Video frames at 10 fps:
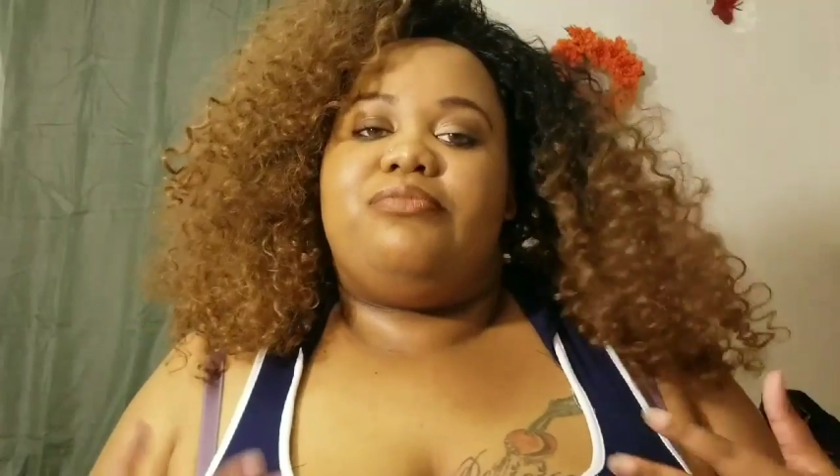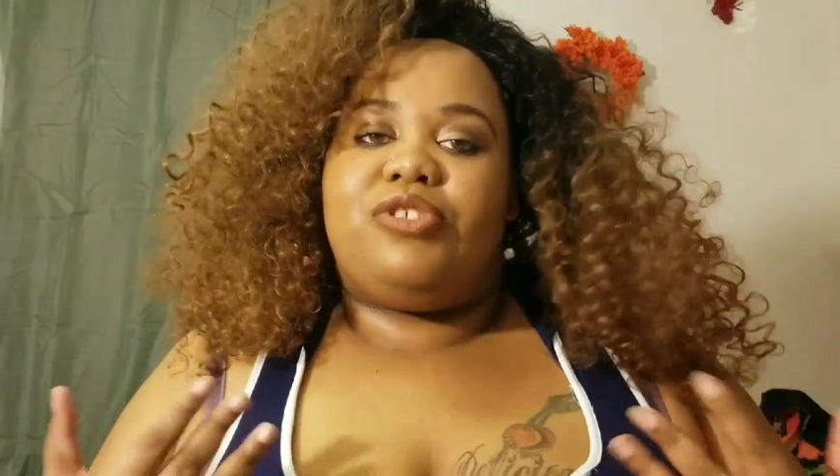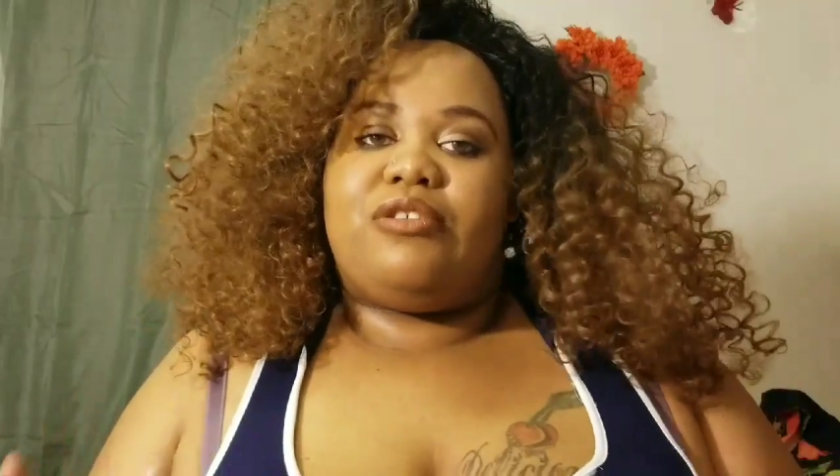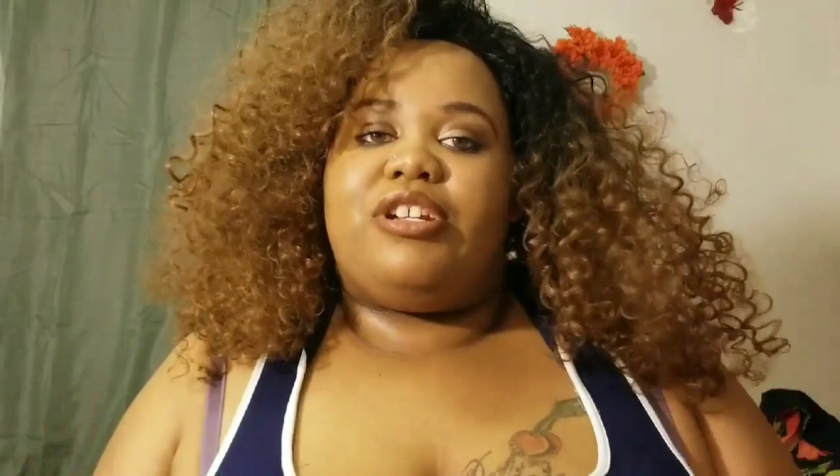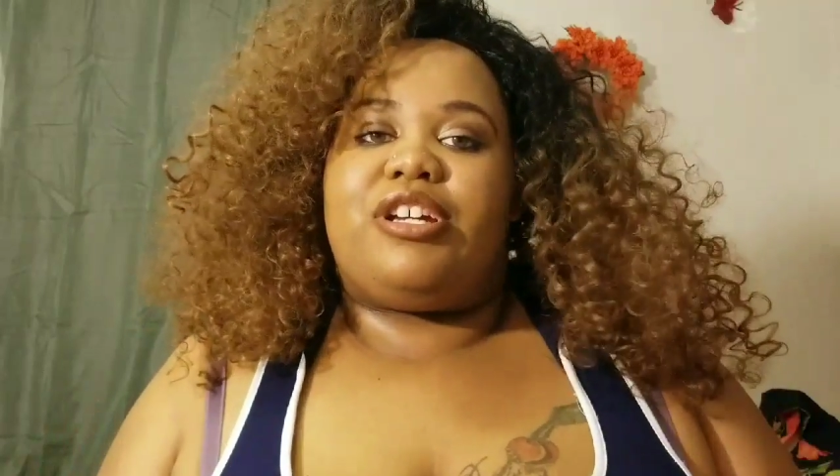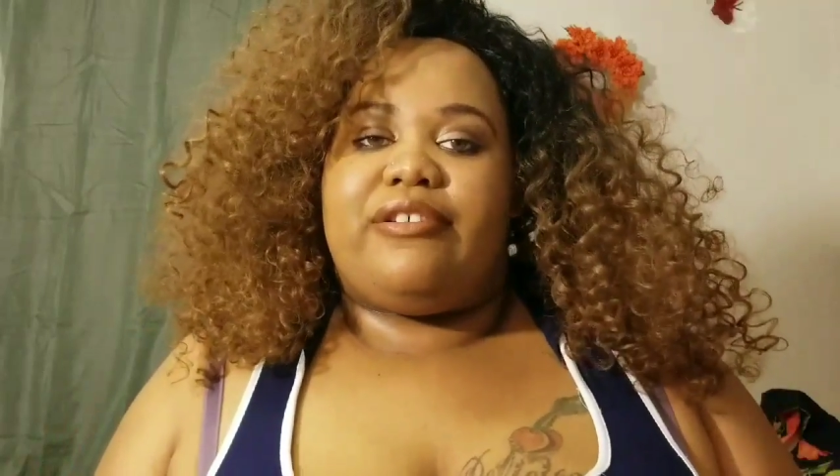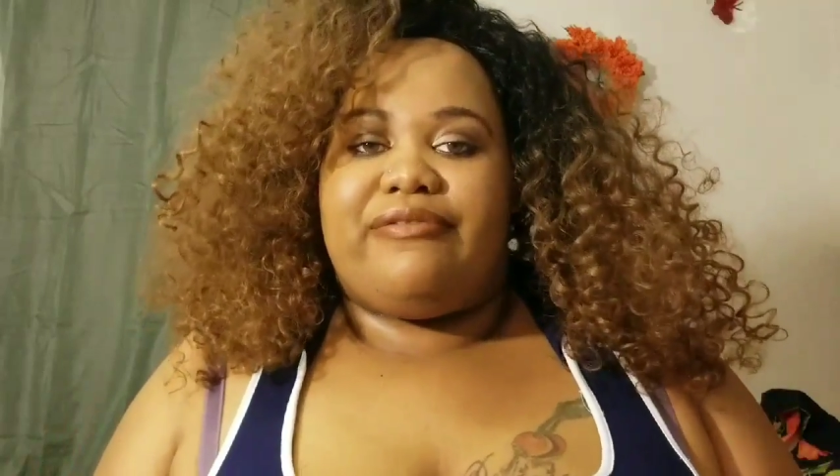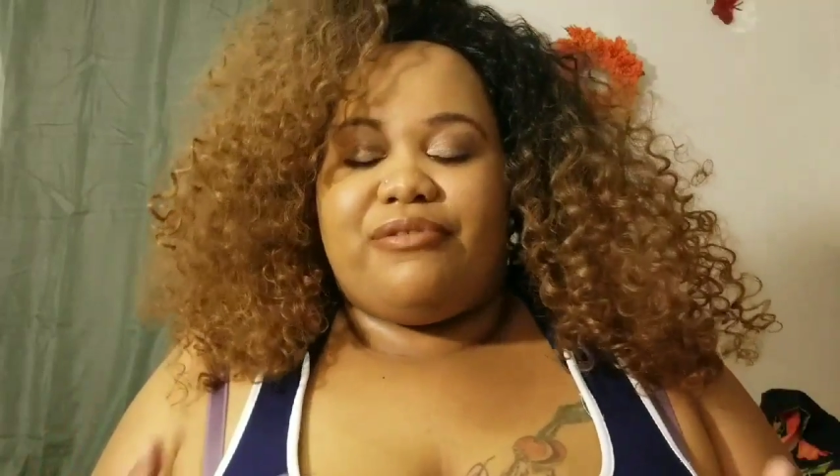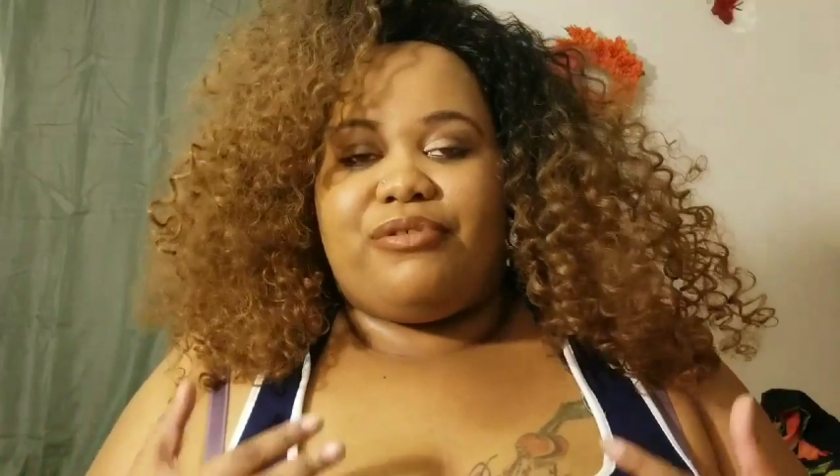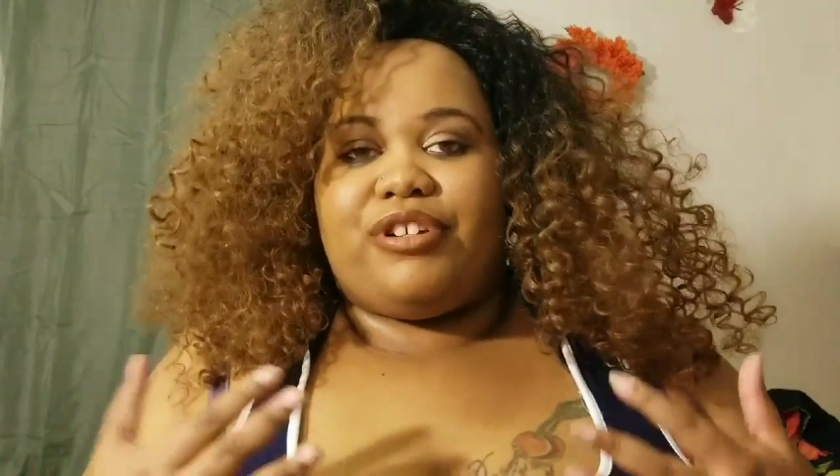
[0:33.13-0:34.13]
looking
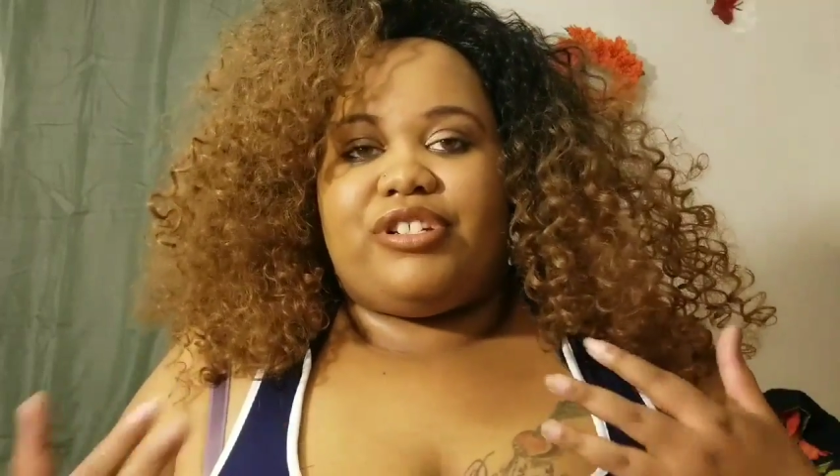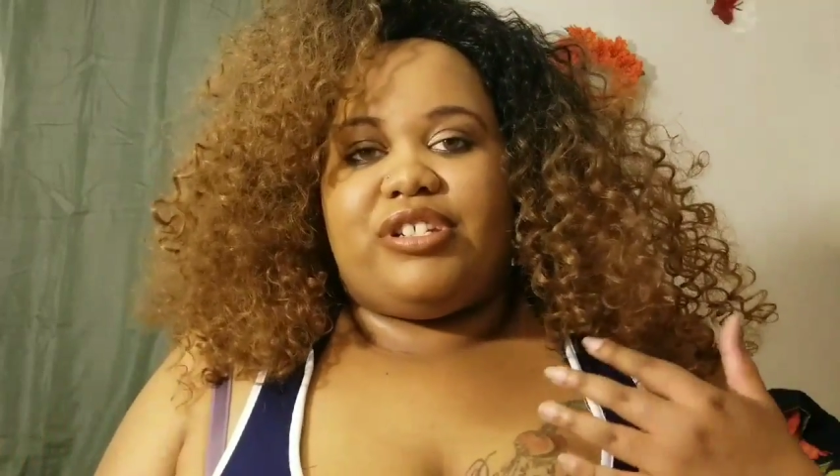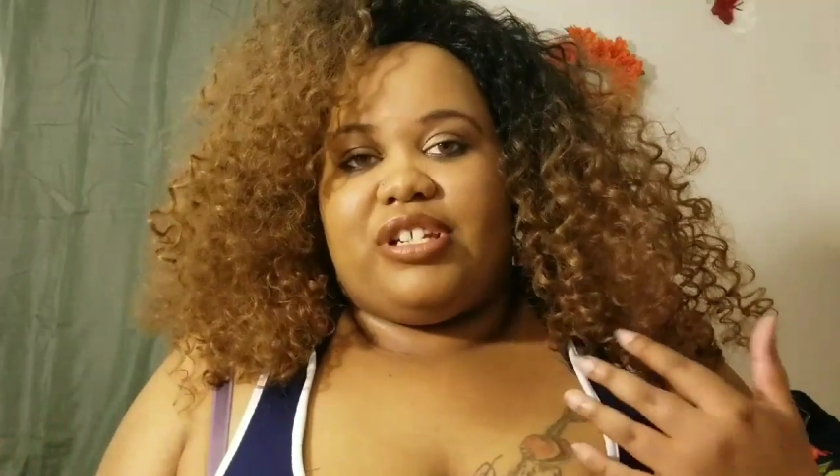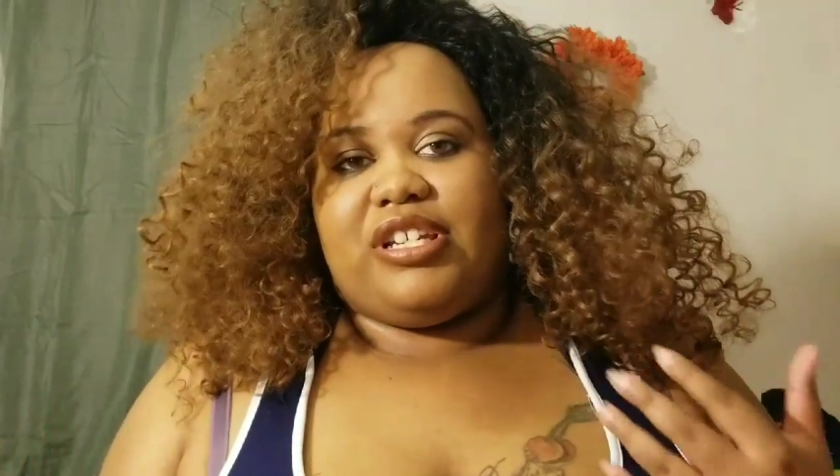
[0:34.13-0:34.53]
forward to